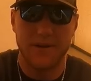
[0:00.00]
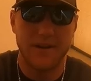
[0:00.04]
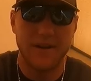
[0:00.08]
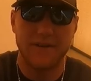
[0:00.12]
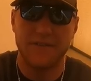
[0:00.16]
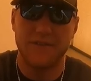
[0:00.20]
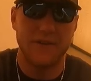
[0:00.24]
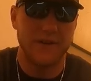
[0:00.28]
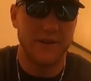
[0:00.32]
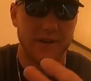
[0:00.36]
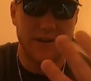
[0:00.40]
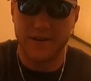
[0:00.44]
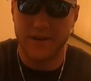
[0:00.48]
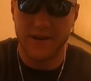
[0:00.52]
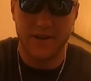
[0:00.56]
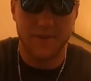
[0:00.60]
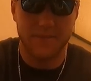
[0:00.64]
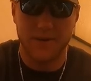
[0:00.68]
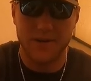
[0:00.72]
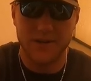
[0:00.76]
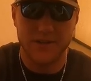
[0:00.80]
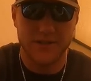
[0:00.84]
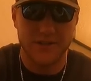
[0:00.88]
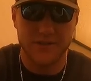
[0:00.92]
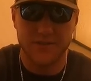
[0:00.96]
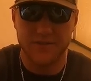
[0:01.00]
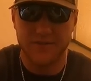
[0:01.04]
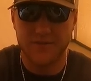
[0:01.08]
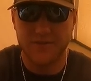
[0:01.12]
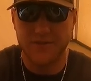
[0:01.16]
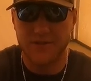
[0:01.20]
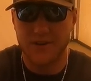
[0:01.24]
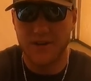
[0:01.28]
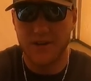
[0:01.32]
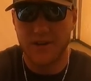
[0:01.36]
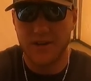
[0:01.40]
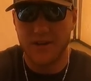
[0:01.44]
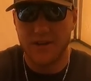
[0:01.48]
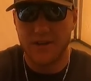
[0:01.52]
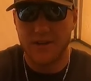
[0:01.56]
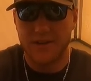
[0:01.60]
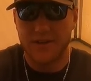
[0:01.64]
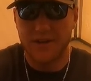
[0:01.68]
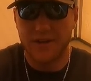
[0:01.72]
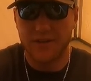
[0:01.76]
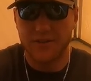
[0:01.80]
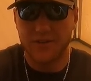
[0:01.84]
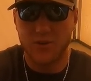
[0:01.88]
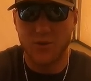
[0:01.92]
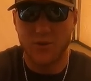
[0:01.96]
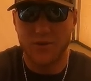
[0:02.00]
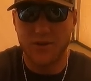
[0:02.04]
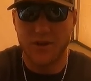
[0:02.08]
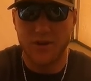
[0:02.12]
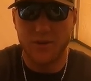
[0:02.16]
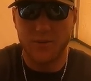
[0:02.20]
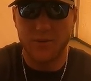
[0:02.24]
definitely a bunch of things going